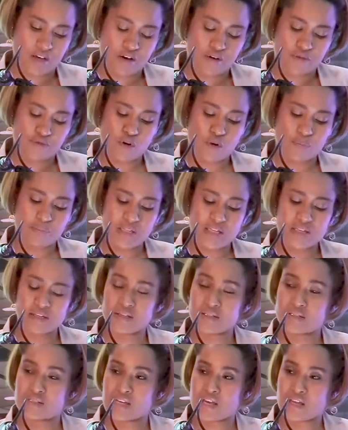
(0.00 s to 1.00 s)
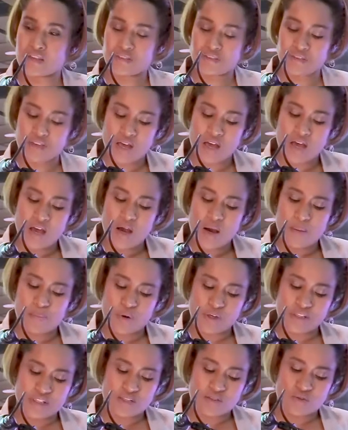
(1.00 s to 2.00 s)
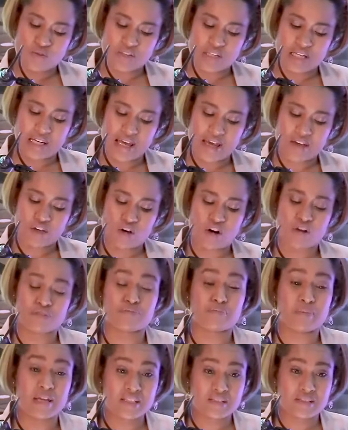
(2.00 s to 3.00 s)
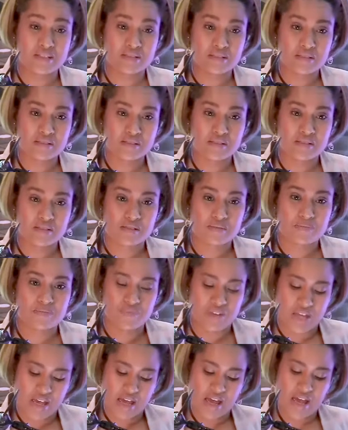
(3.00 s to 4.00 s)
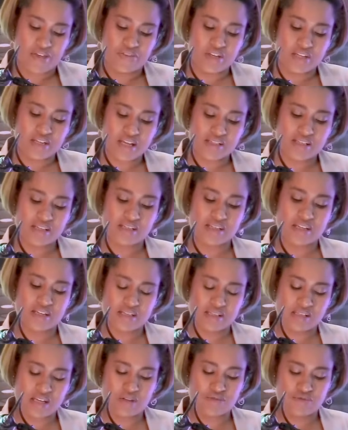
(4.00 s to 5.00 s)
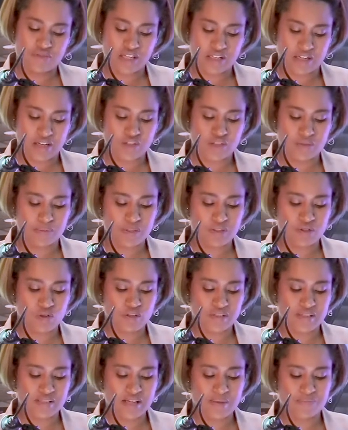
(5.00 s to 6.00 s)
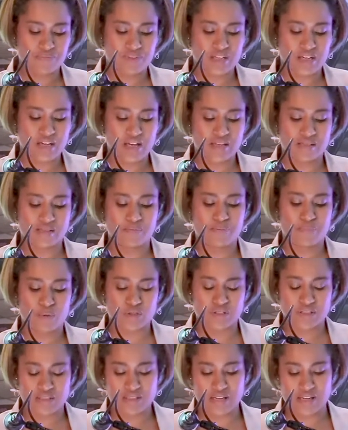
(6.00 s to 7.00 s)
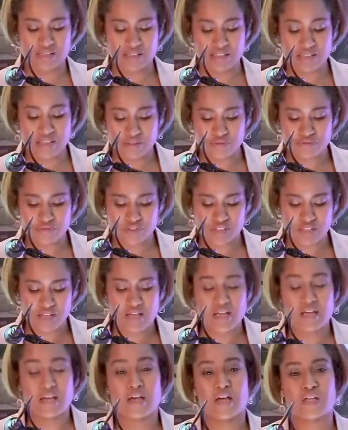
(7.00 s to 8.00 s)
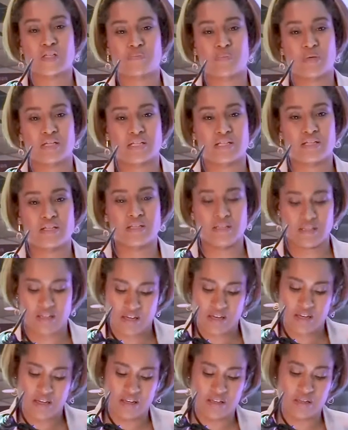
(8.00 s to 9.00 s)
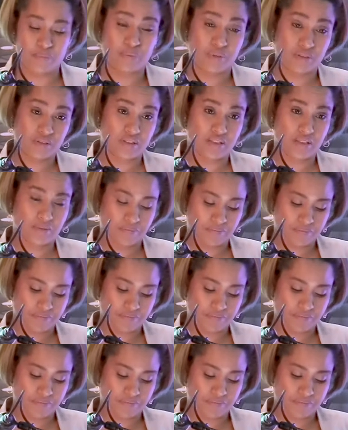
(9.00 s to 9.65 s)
For me, her death pointed to the lack of maintenance and the necessary safety regimen on something as important as a lift, especially in a building.